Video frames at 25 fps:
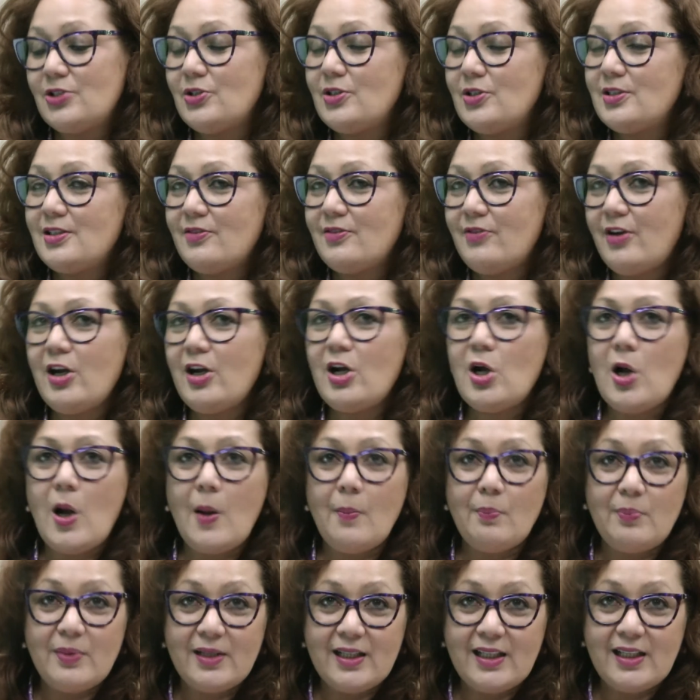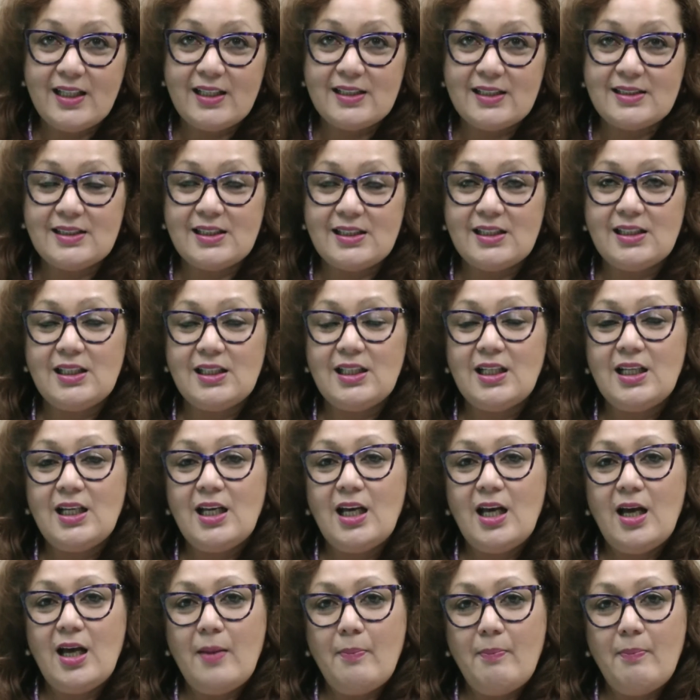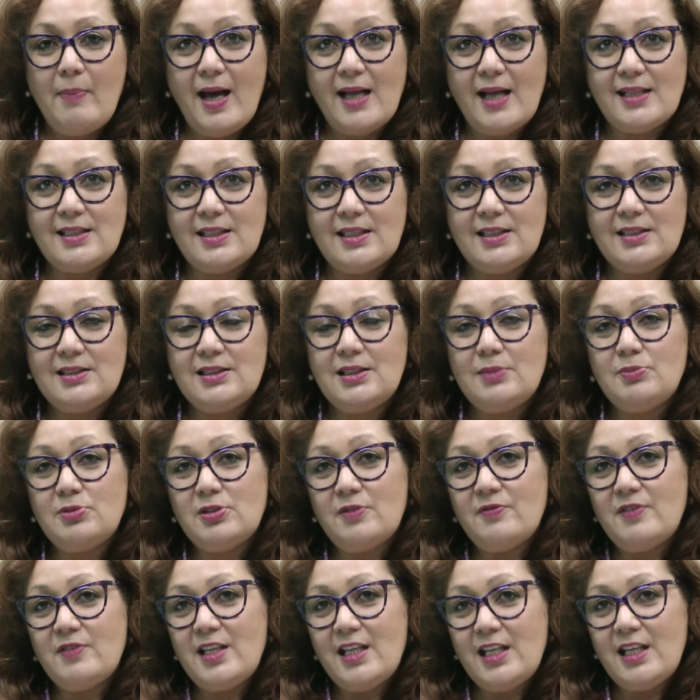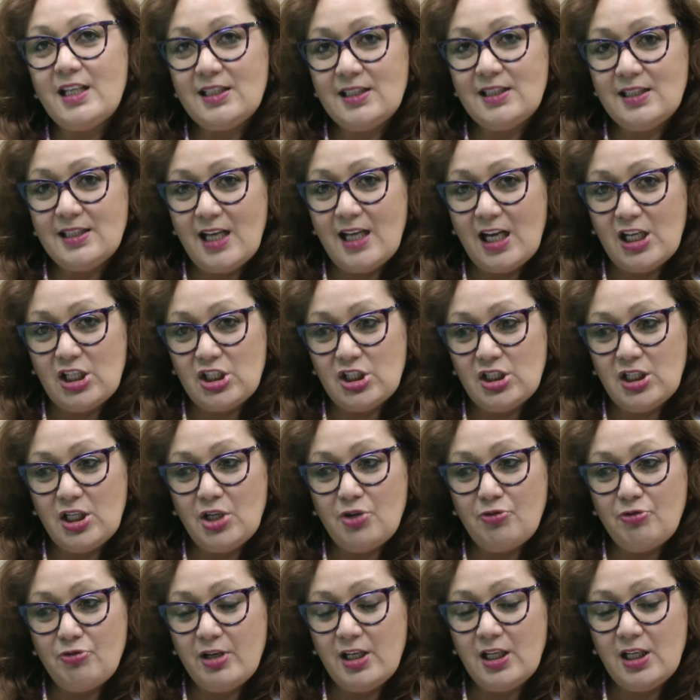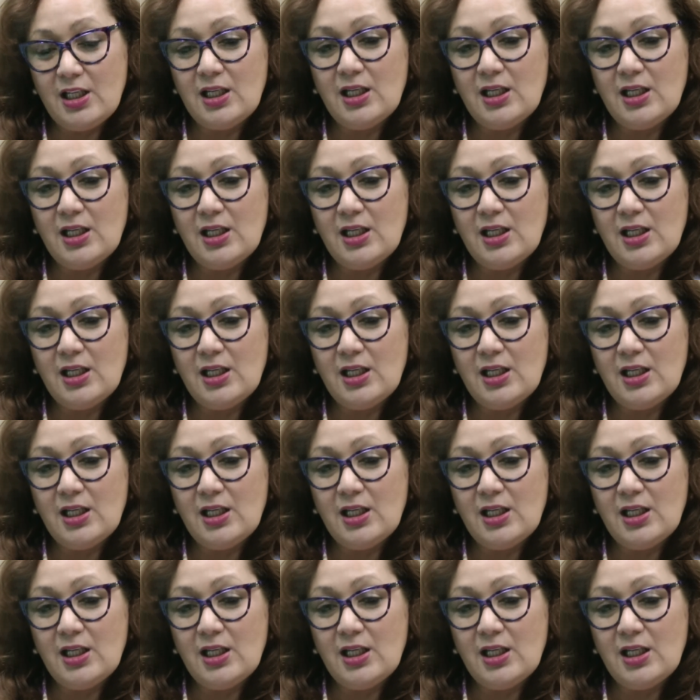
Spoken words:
So it's a very complicated matter in terms of the international arena.